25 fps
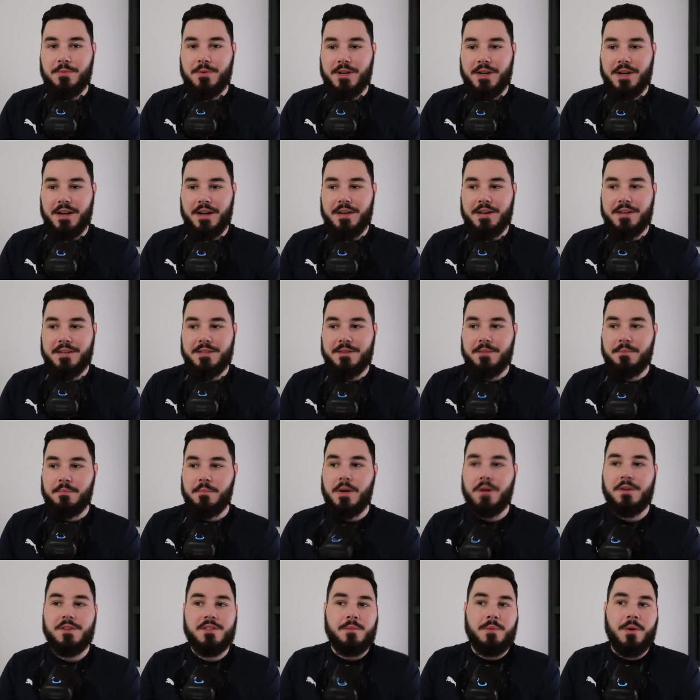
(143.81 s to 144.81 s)
because
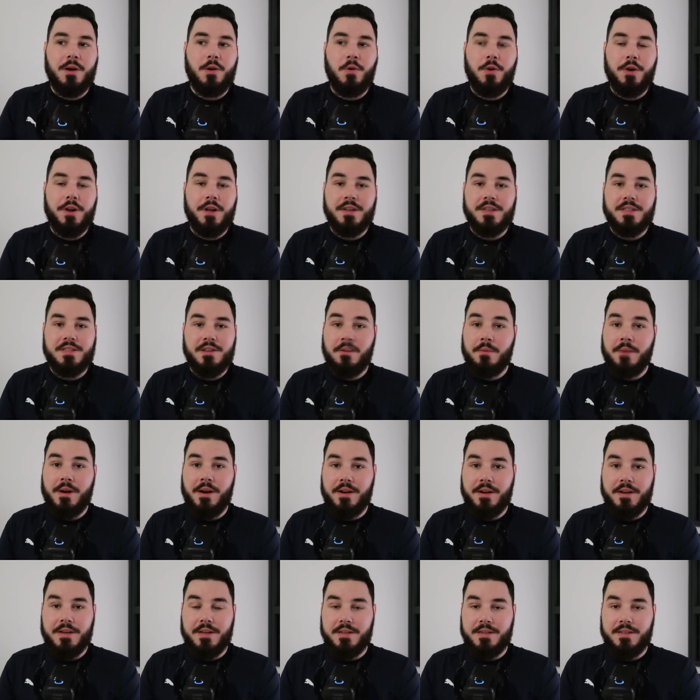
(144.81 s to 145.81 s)
most of my audience are
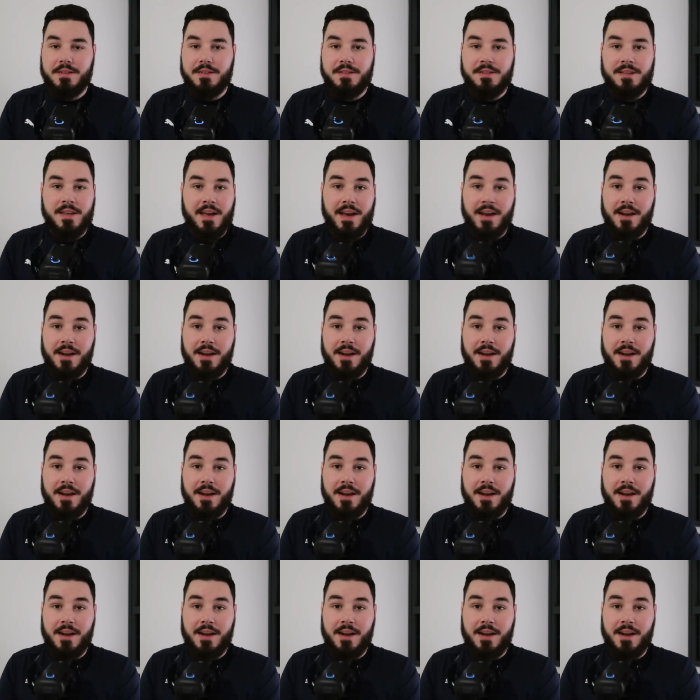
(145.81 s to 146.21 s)
Americans,